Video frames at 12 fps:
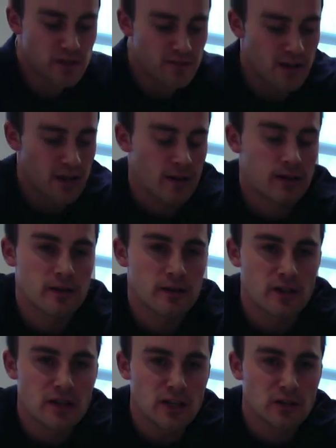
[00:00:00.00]
of
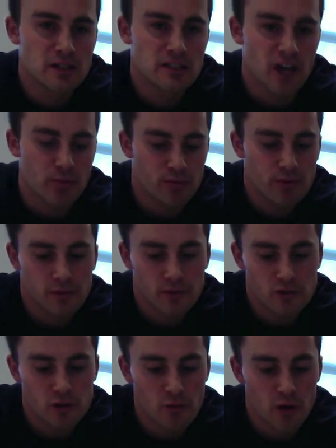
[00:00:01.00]
the needle is up
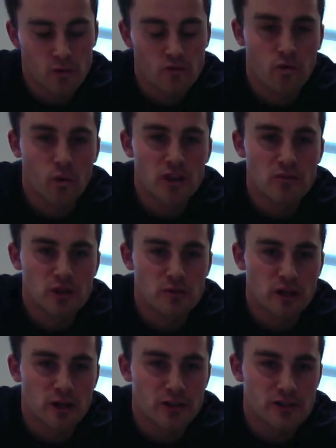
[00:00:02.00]
to about 40
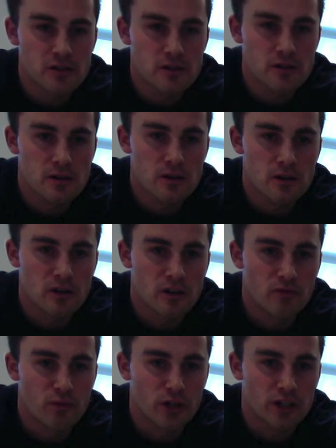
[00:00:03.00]
millimeters
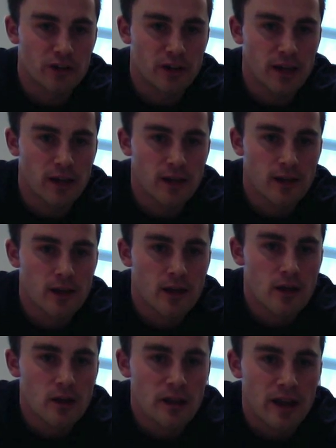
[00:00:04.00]
of mercury.
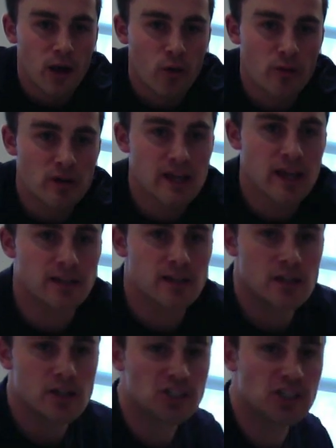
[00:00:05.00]
Now, what I'm going to get
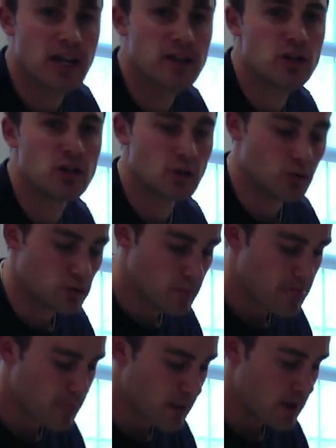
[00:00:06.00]
Shane to do
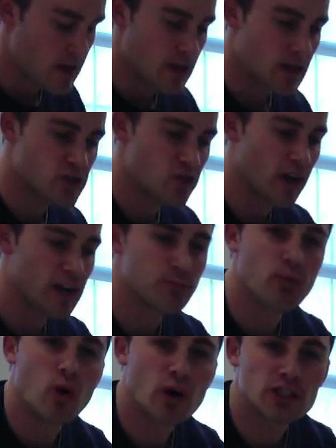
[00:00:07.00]
is try and
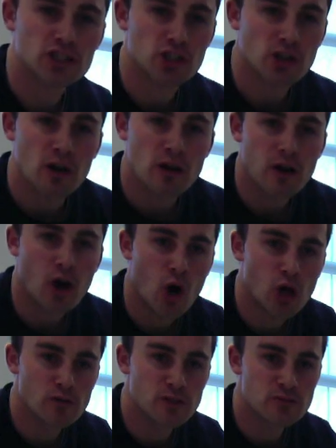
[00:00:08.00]
push
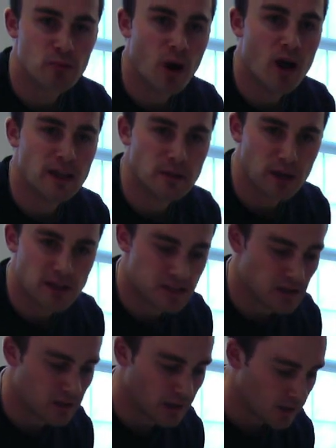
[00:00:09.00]
all of his body,
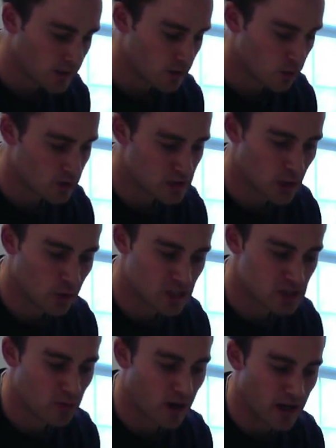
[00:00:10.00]
basically, or his lower
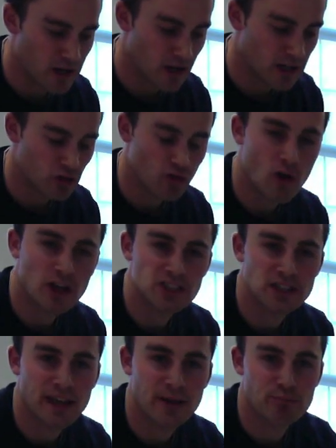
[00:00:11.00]
spine, and
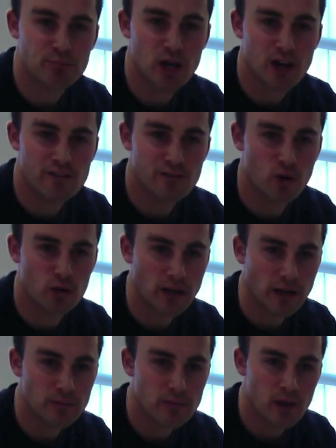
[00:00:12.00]
crush that cuff for
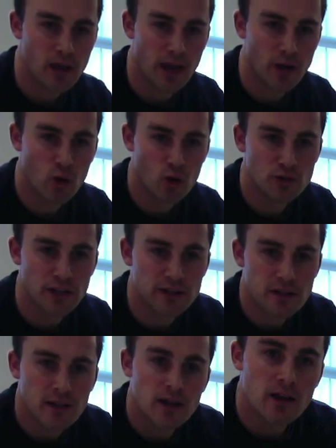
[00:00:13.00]
me, and hold
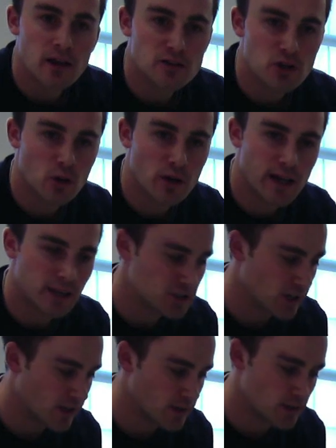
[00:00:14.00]
it. So go ahead,
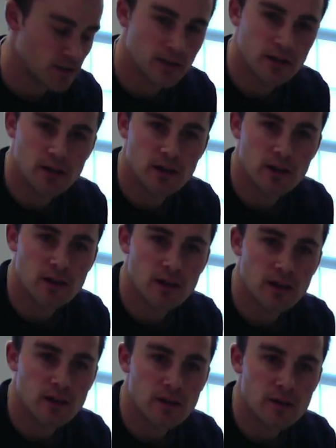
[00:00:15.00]
Shane.
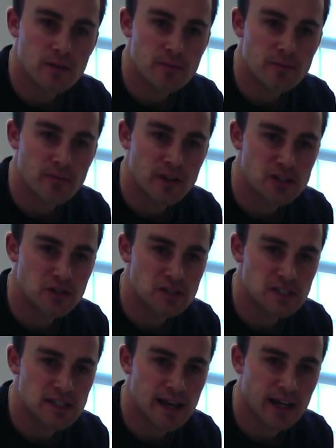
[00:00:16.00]
As you can
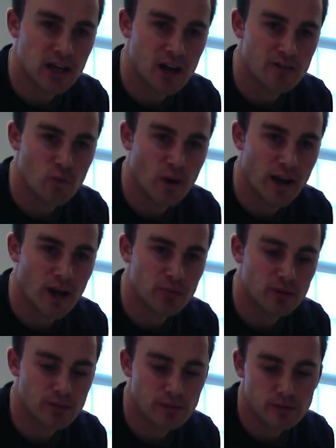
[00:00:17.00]
see, that cuff went up
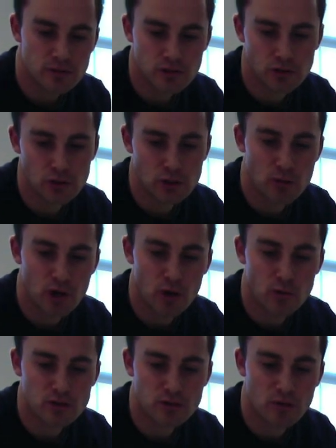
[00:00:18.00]
to
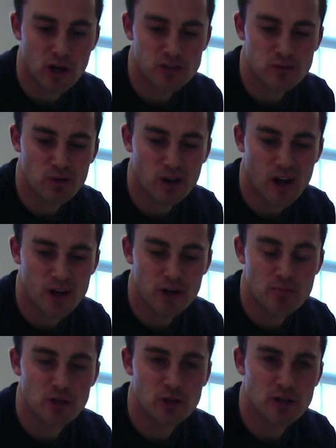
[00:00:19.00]
approximately
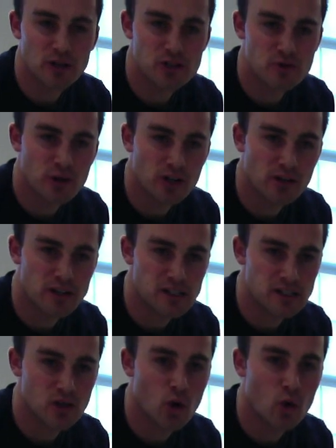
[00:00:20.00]
100 millimeters of mercury. So
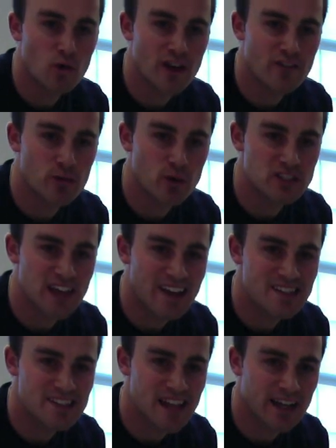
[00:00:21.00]
you need to hold that for about
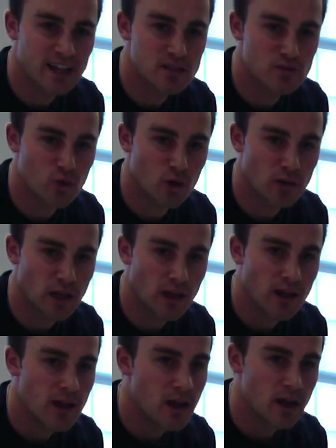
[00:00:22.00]
10 seconds for me.
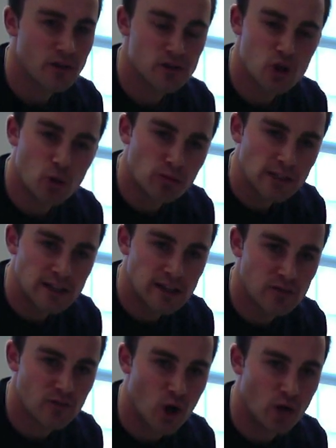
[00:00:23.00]
And there's no breathing
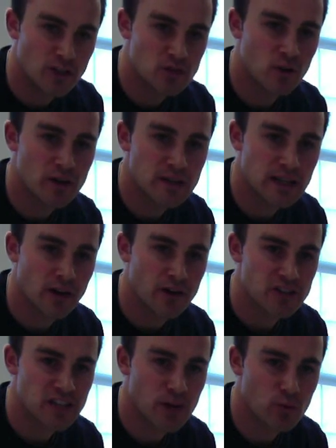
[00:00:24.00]
involved. I just want to
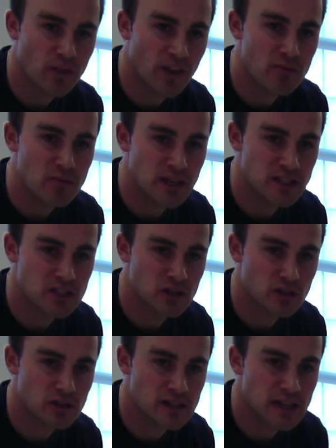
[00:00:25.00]
understand what that means to
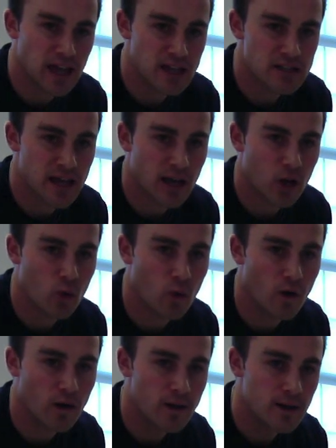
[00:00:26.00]
engage that core.